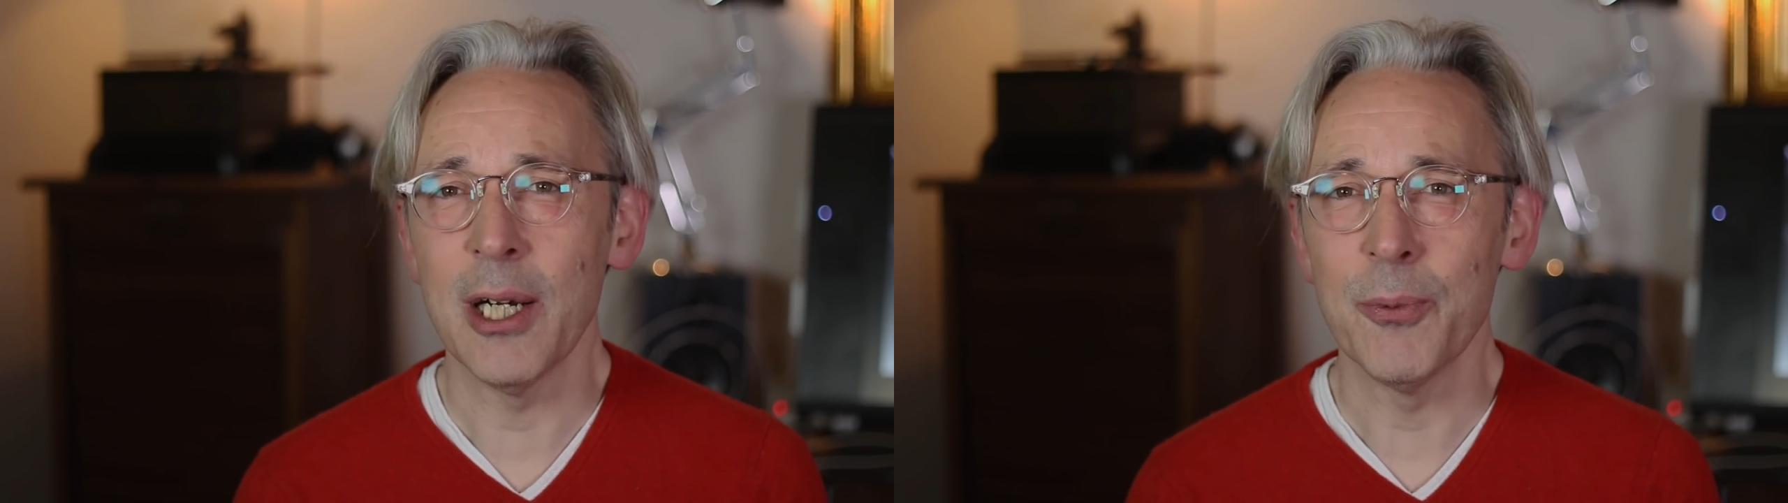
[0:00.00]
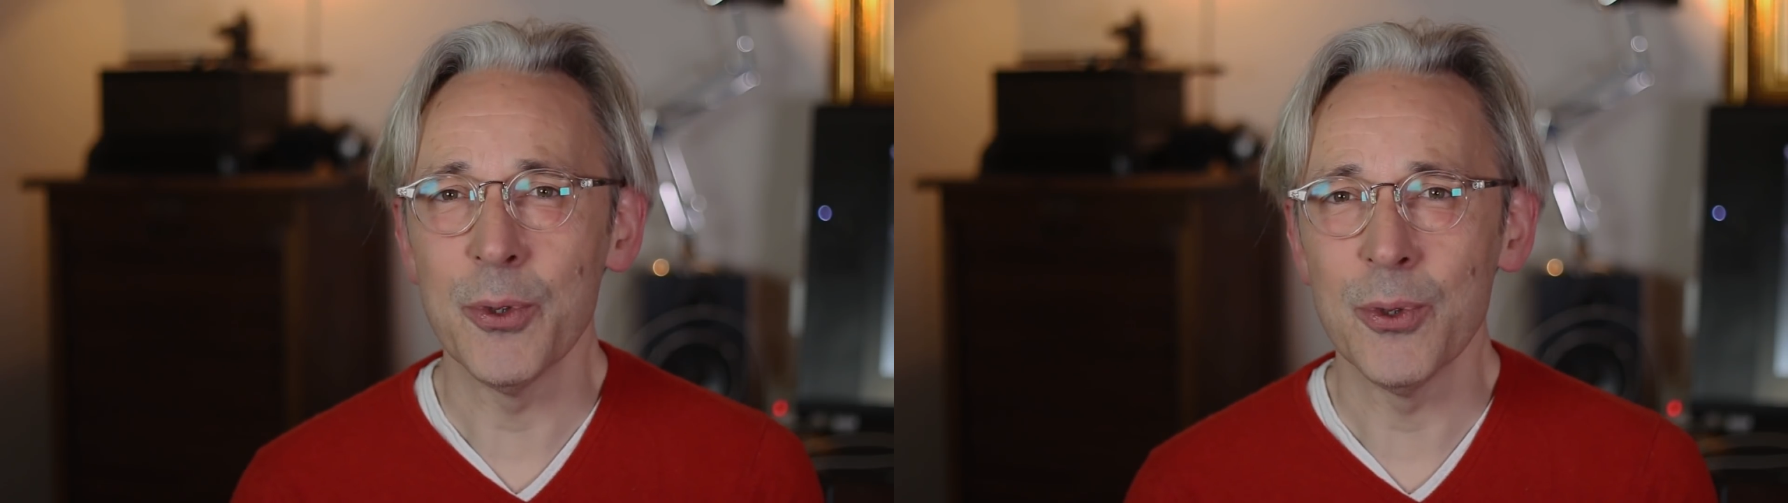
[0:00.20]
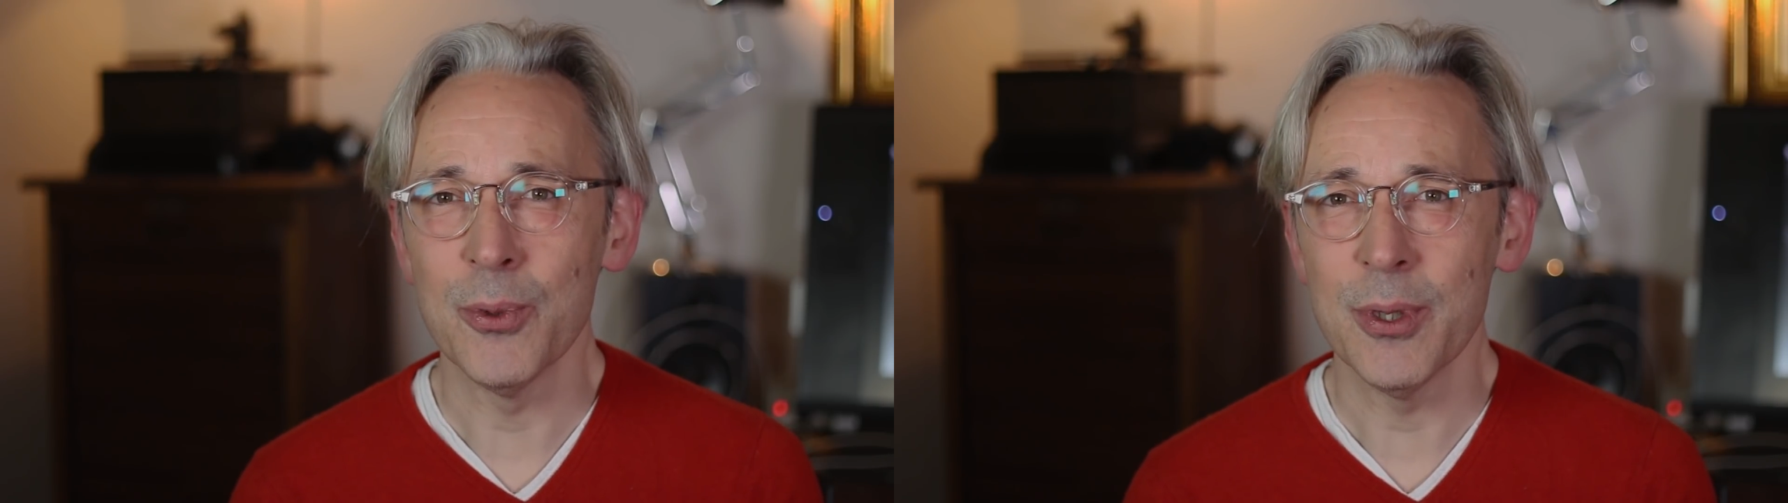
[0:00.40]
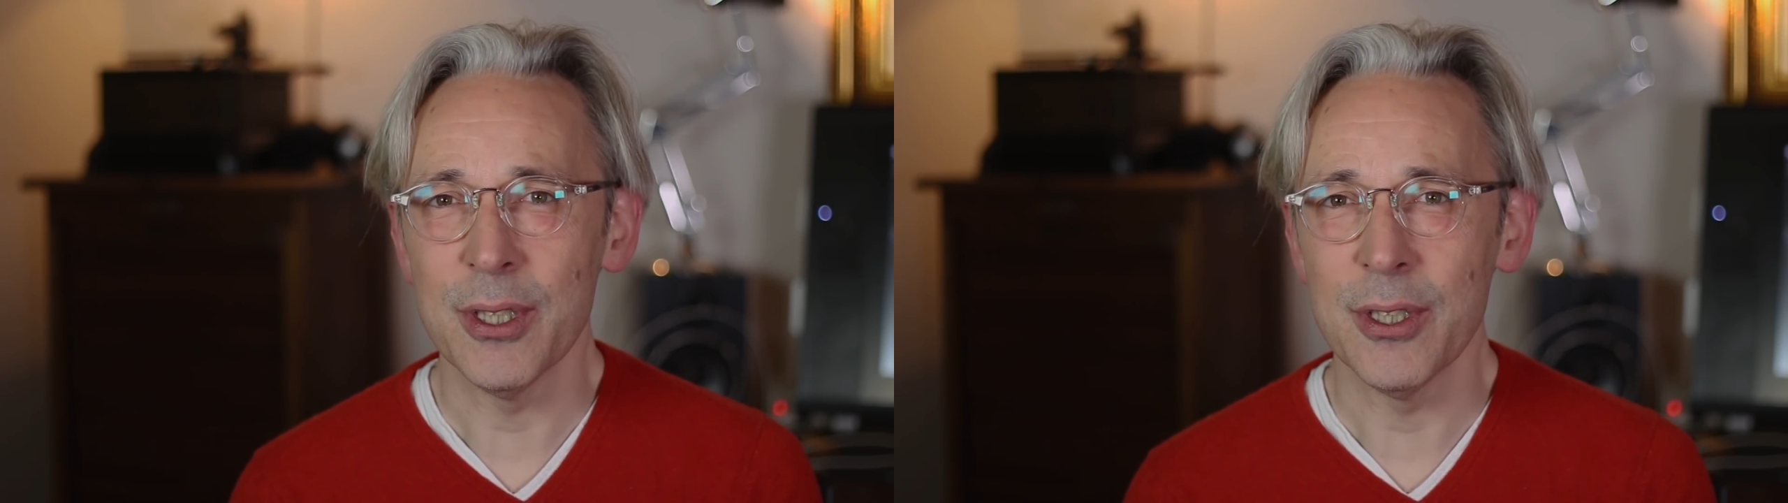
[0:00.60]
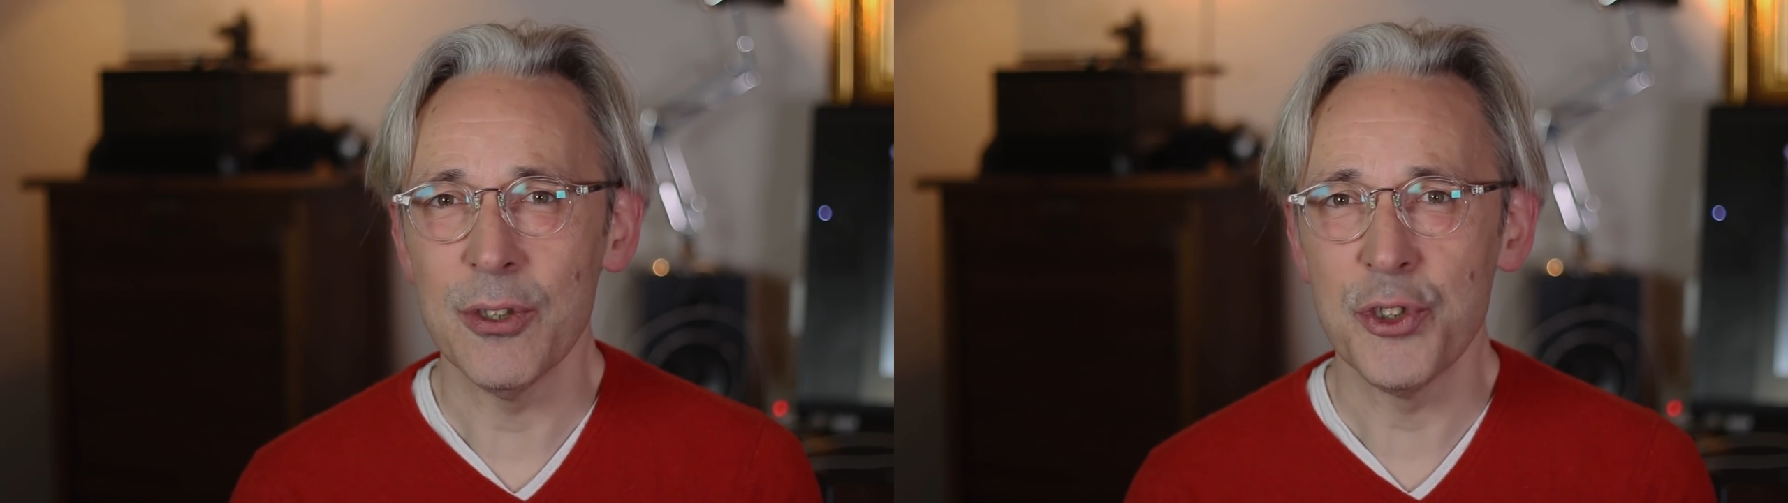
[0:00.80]
I
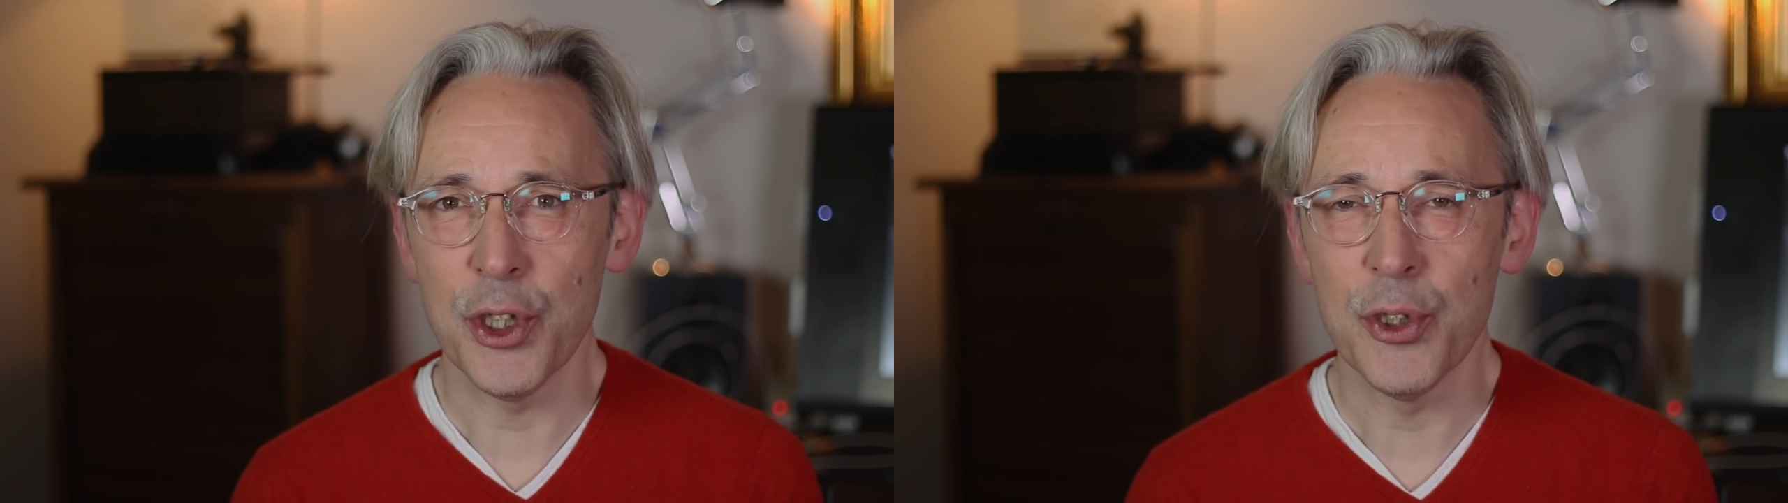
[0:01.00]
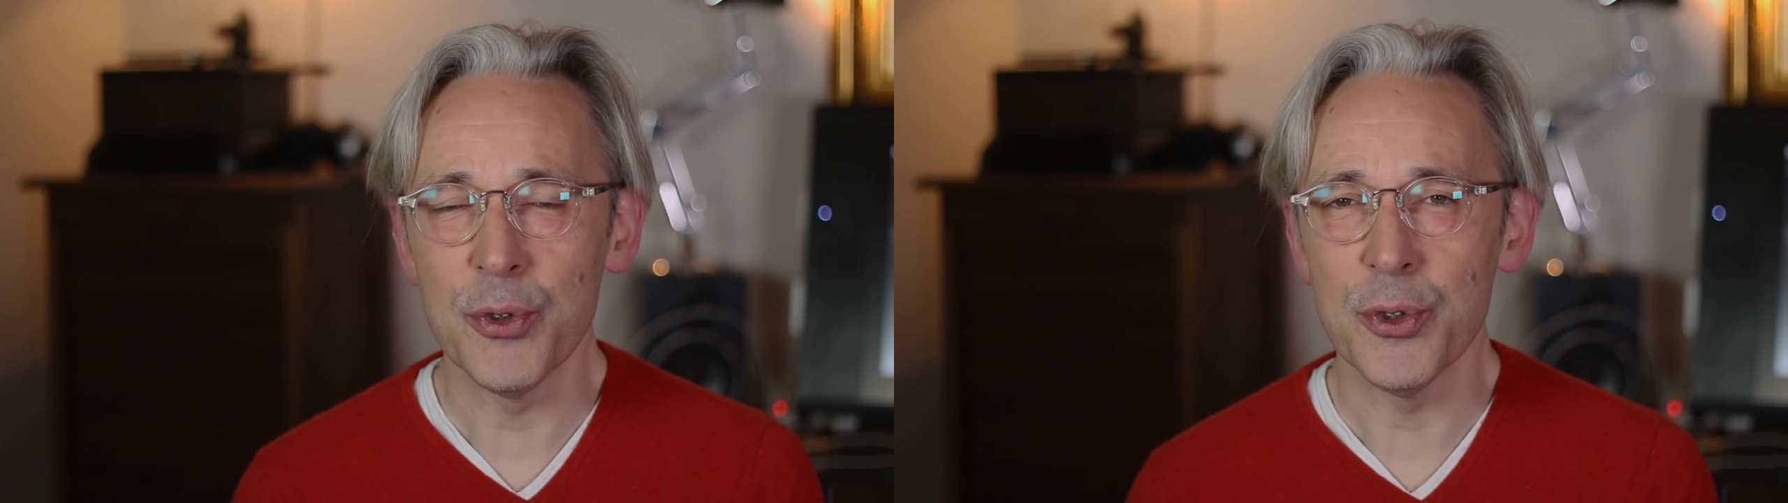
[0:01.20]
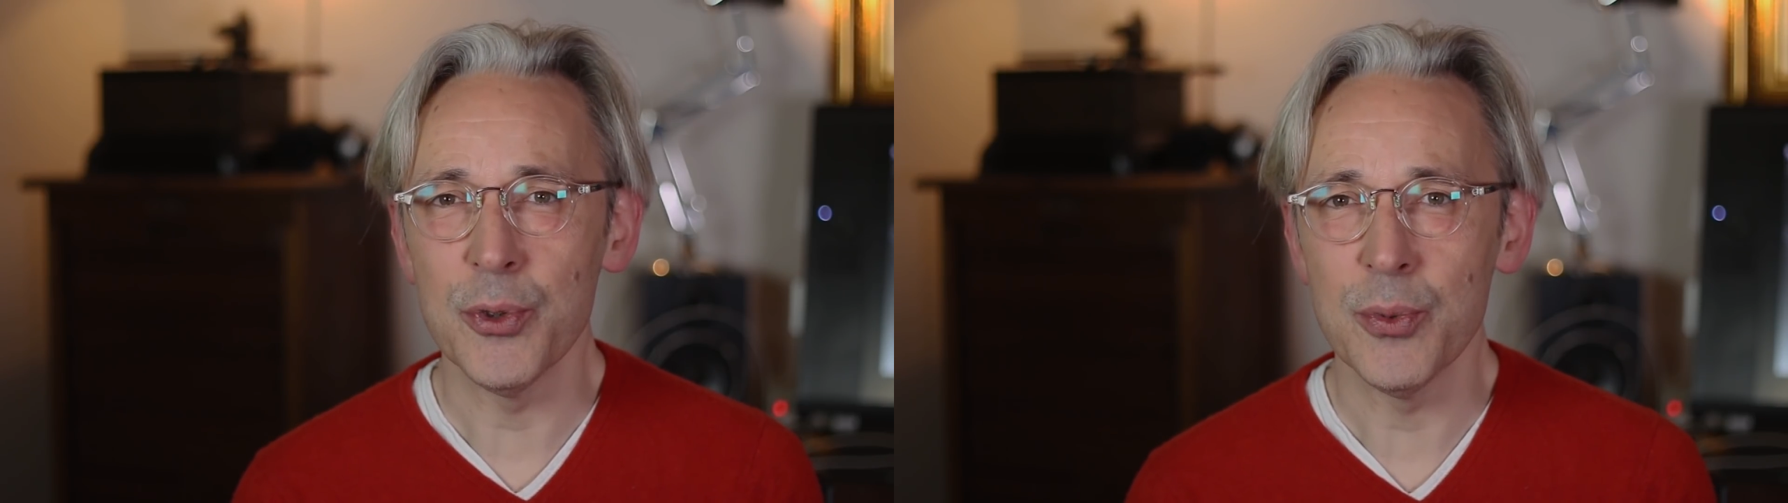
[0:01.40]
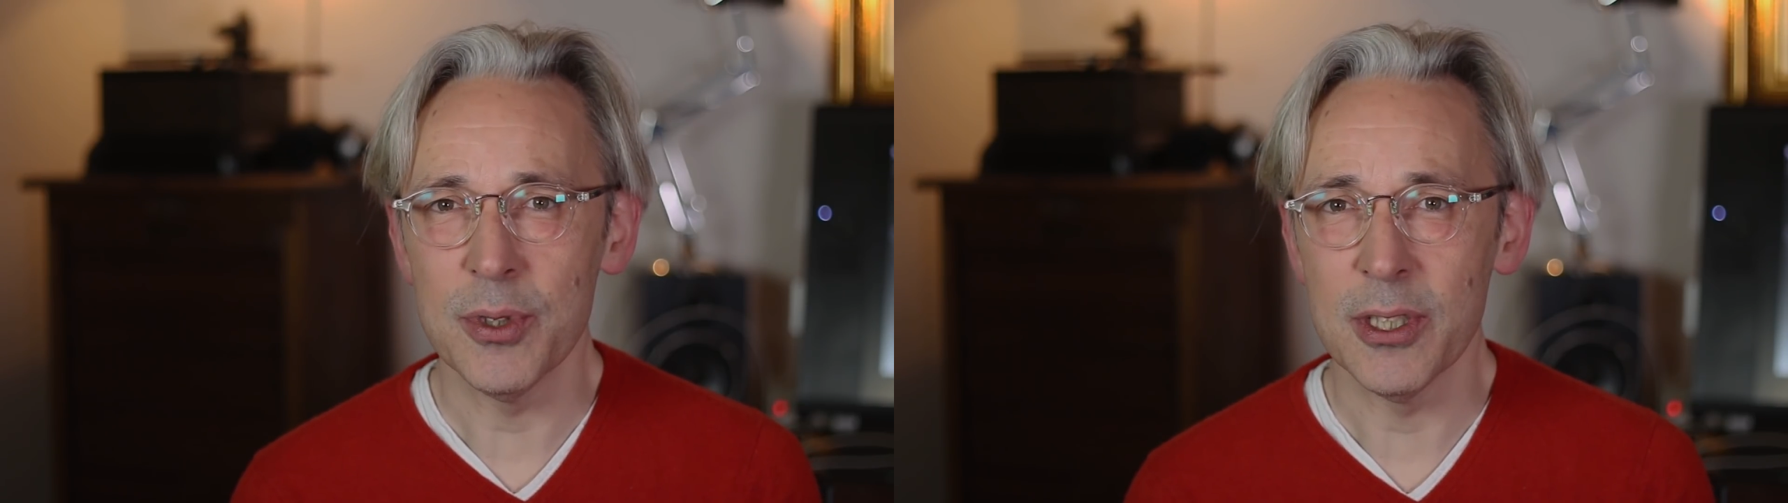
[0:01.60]
will show you